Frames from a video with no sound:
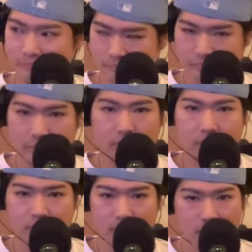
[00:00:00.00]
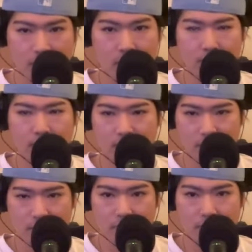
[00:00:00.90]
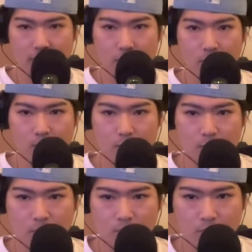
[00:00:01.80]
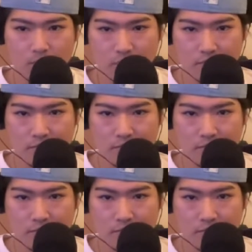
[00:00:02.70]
The person shown says nothing.